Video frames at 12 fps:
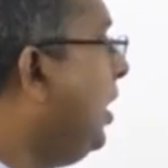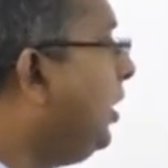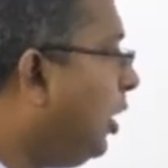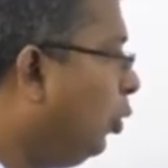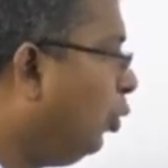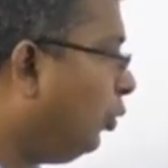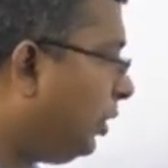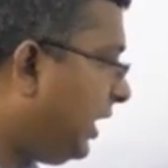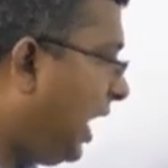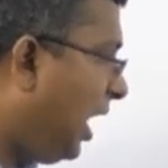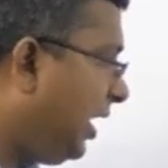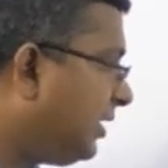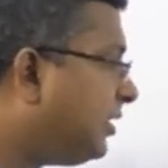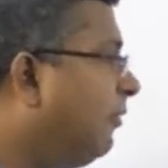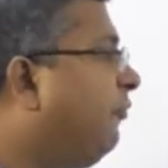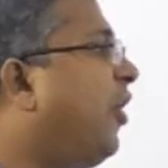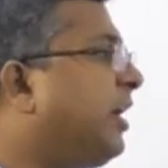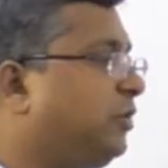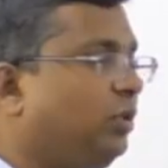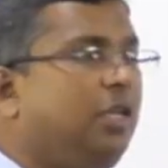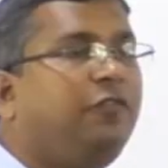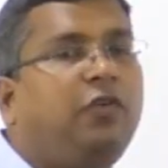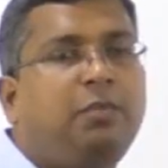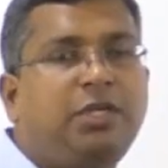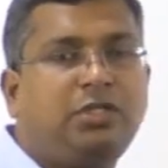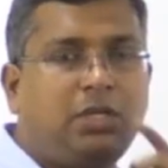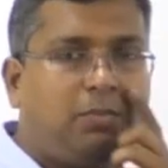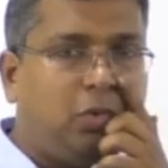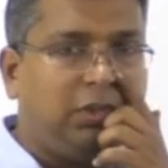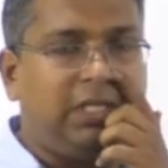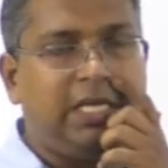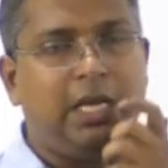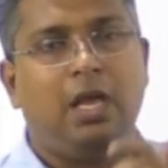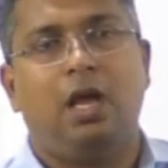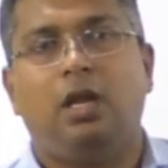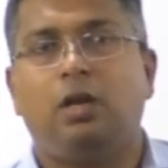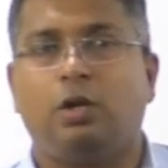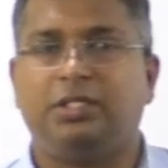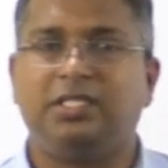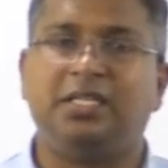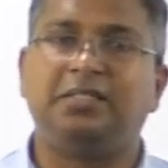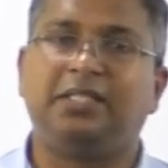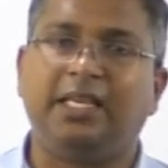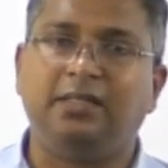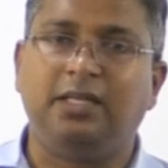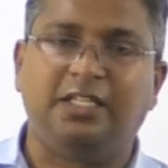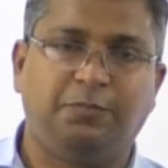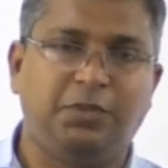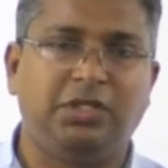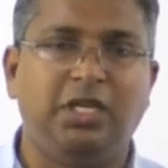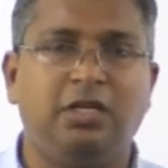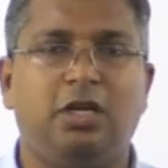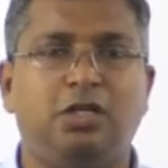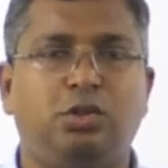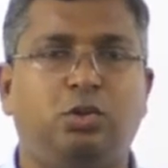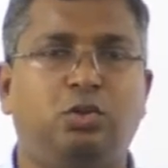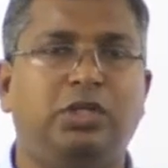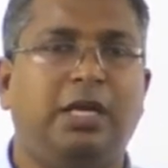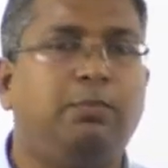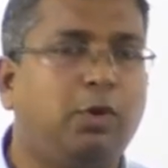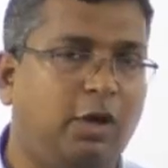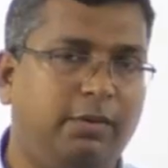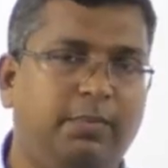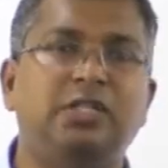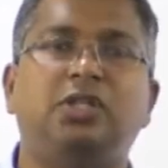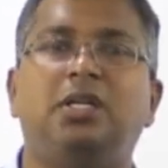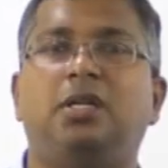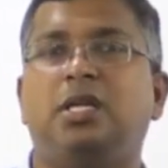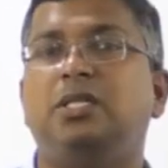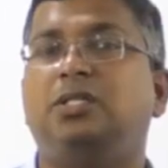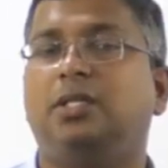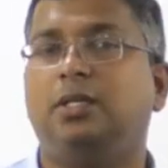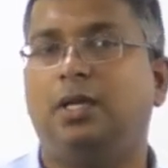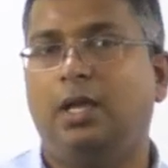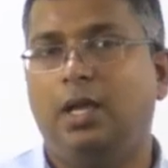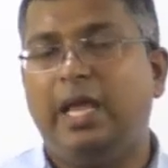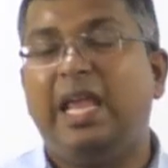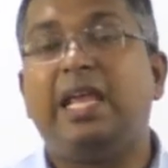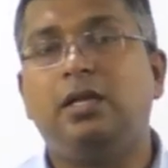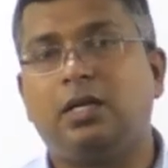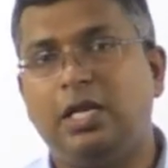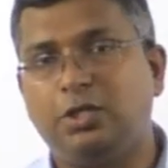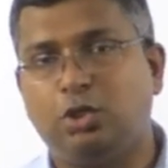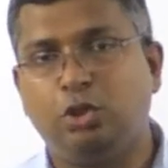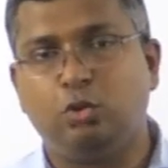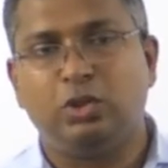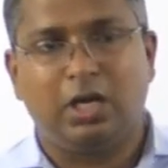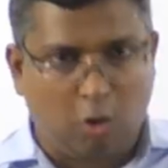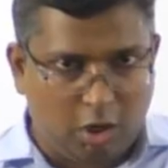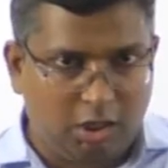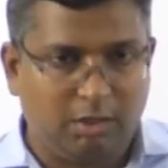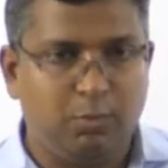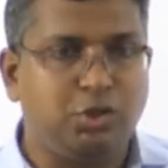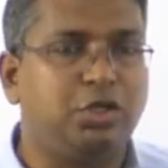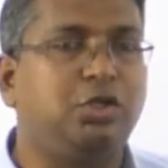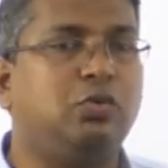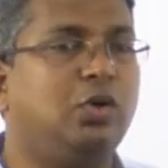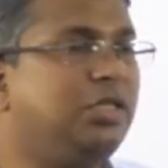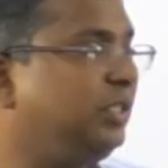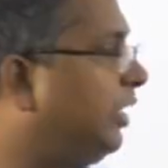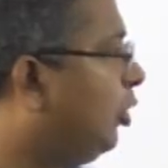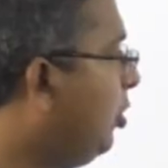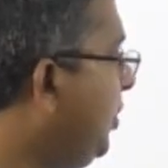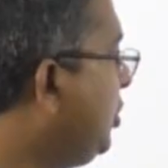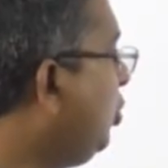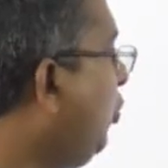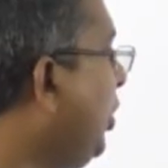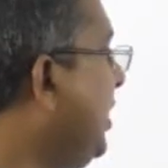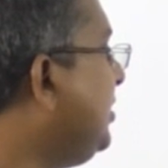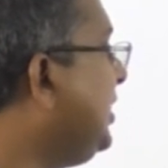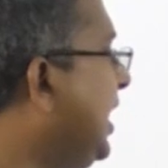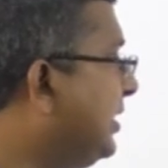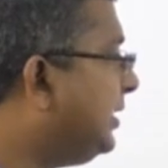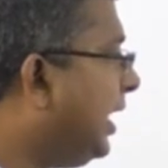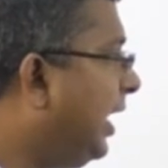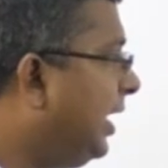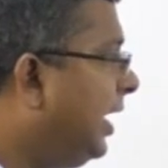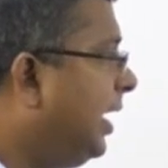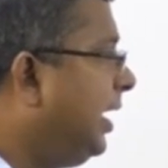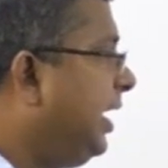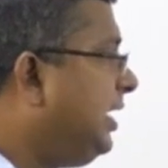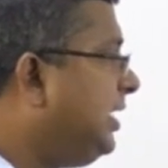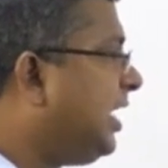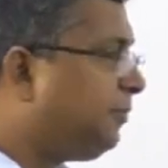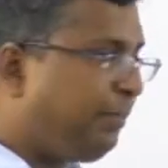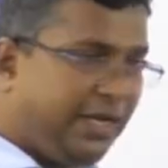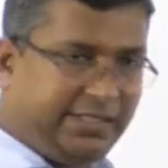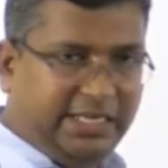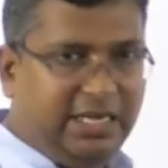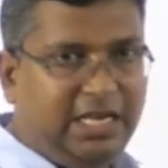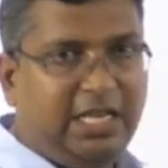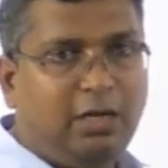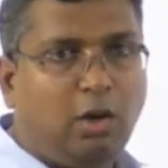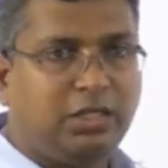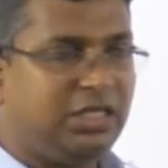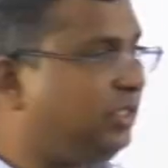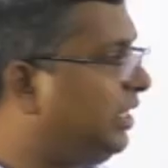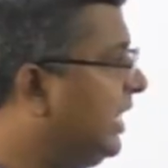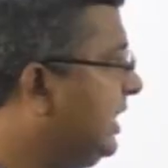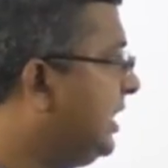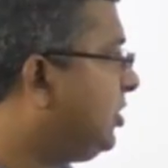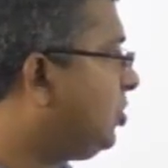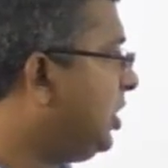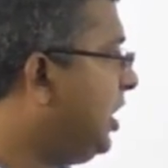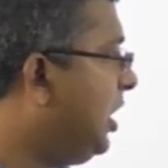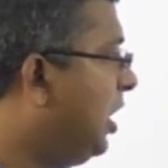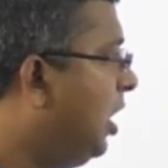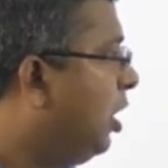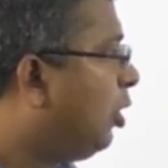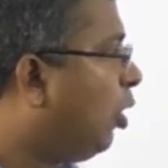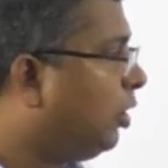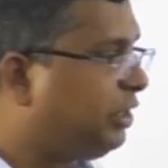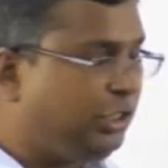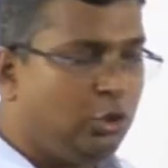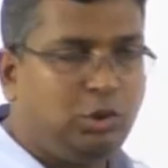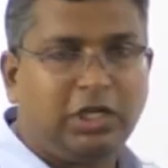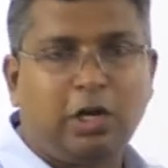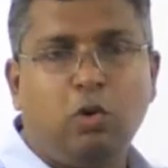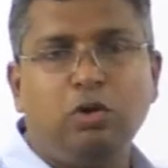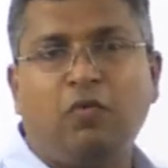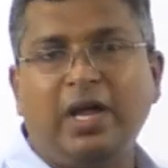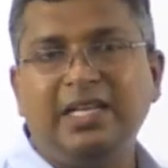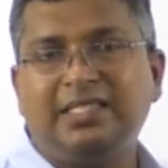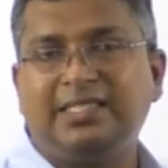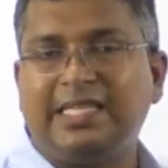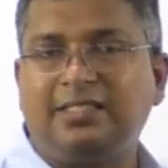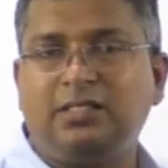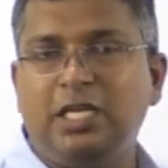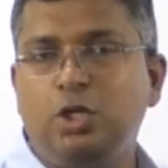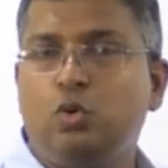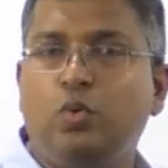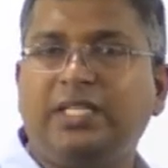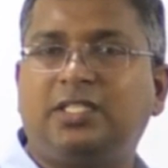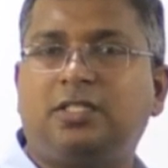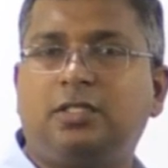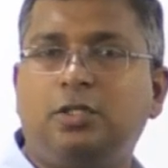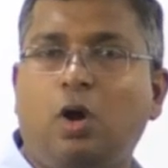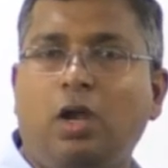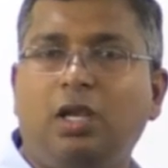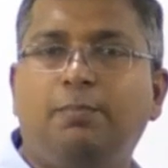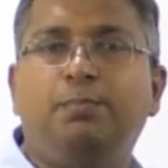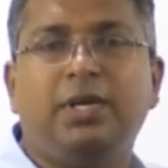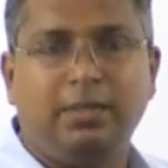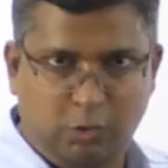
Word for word: Now, regarding some factual information about the logistics sector, especially in relation to the employment generation, in relation to the contribution towards the economy. So what it says that India's presently logistic industry constitute around one hundred sixty U S dollar